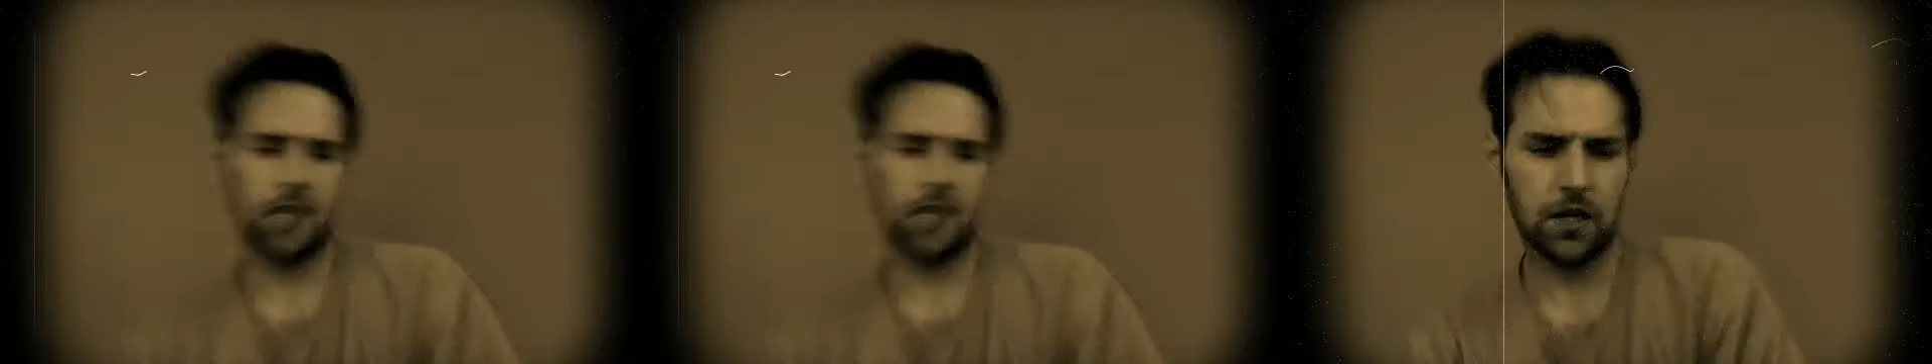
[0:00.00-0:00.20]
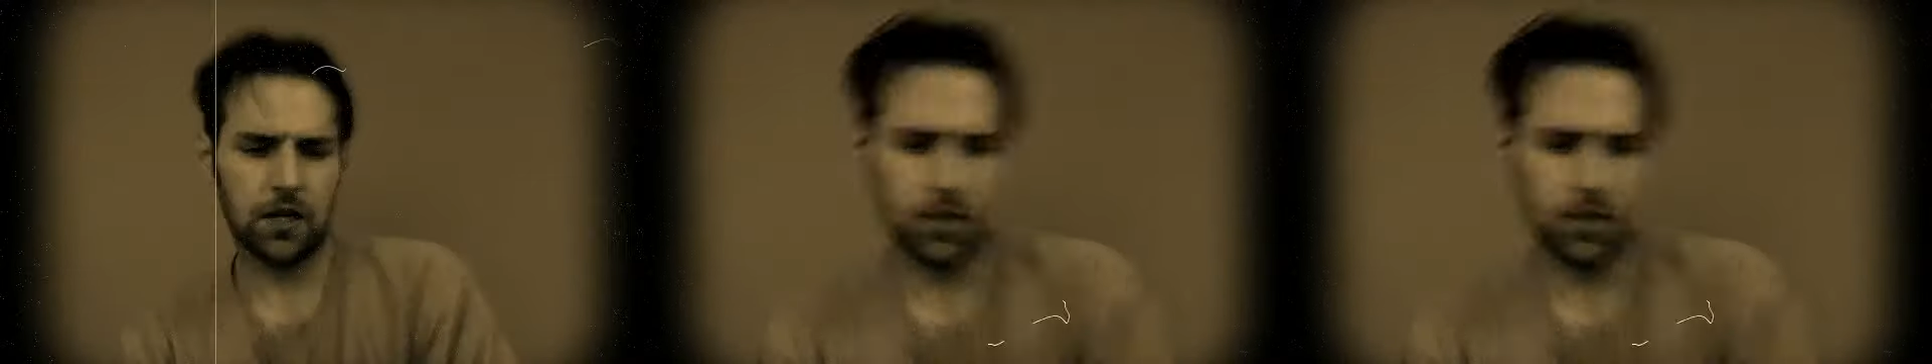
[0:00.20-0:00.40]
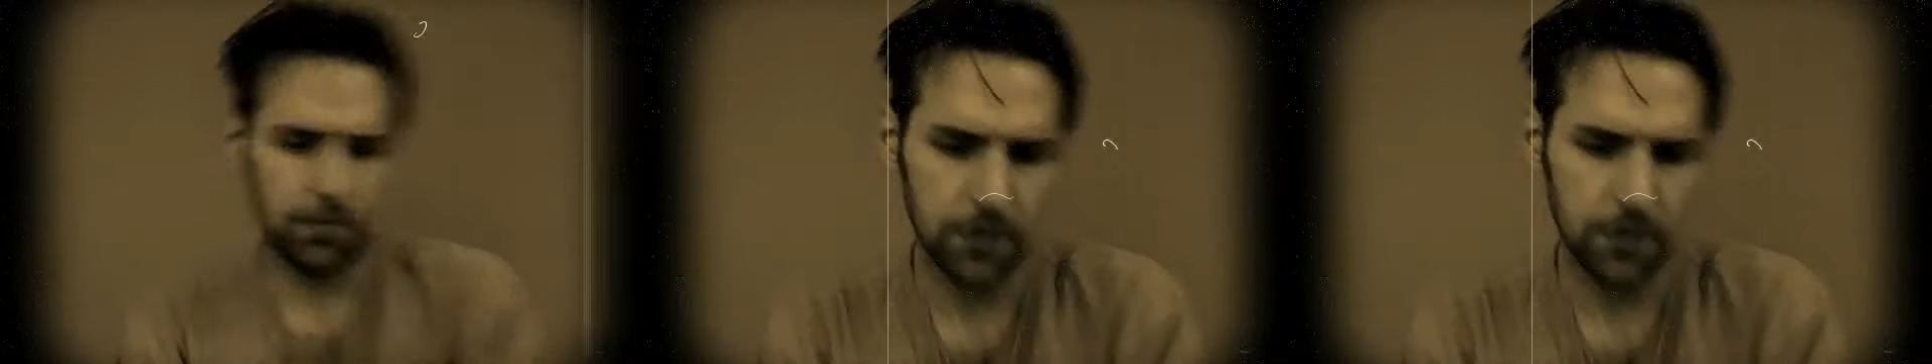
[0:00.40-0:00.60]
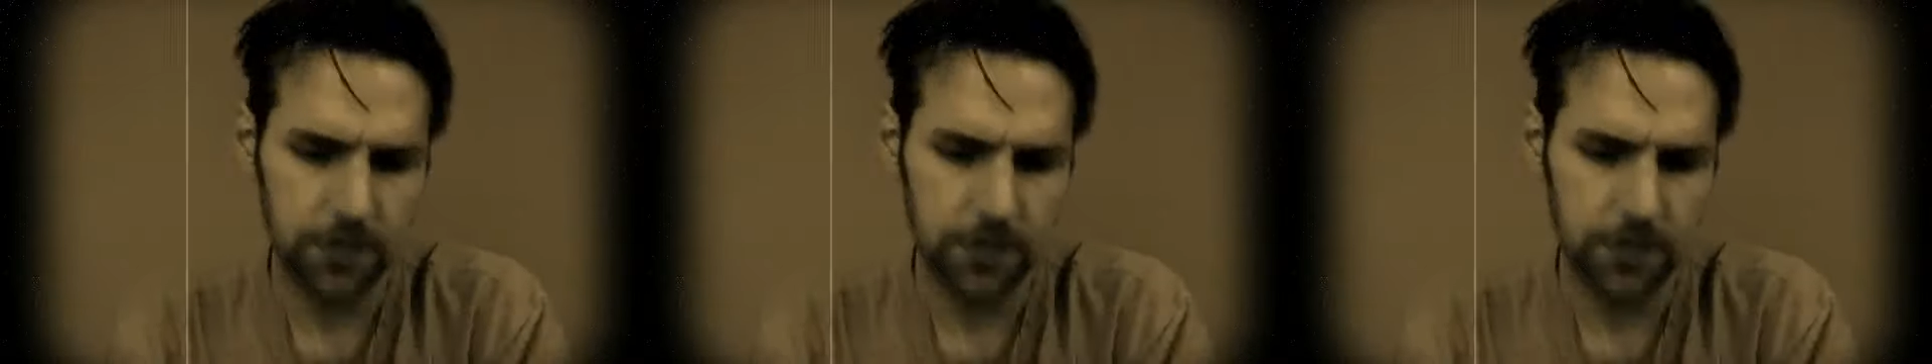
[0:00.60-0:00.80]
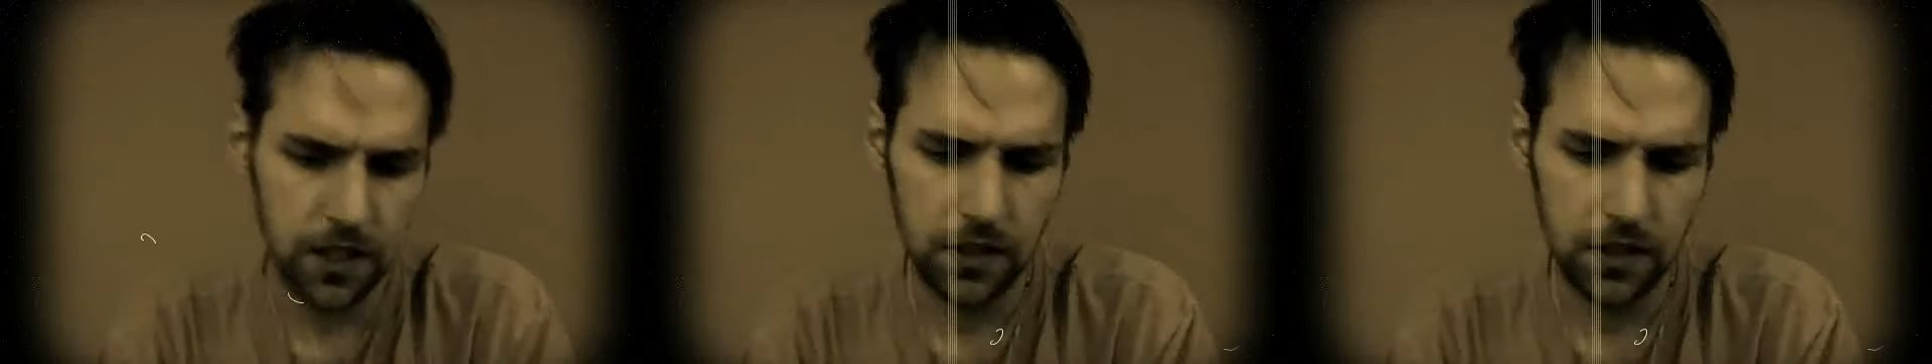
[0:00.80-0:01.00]
cult of
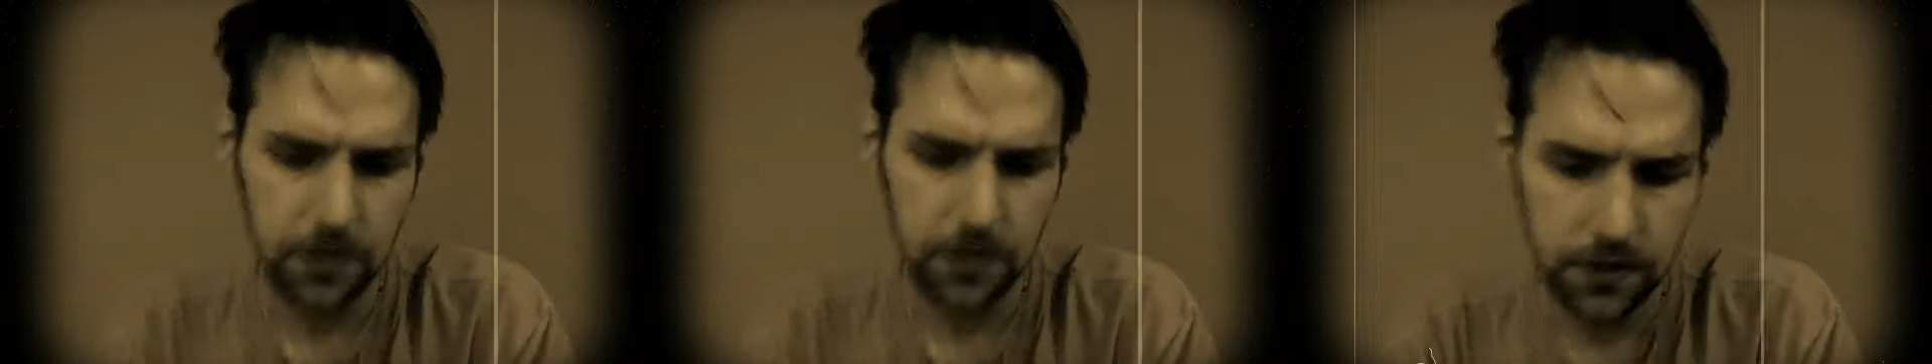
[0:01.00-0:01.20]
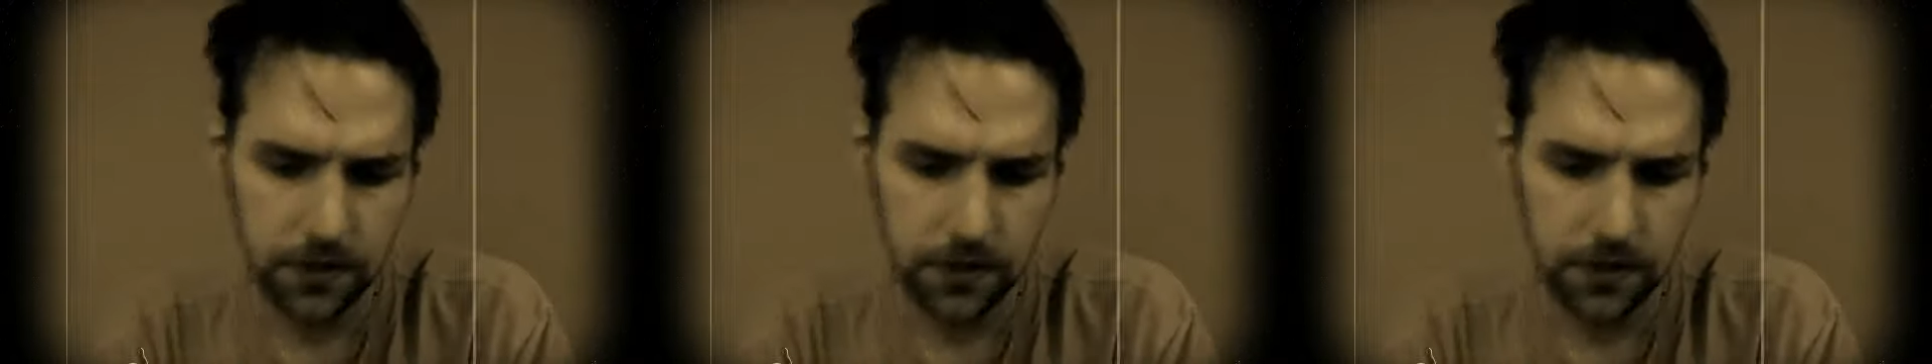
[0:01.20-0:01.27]
personality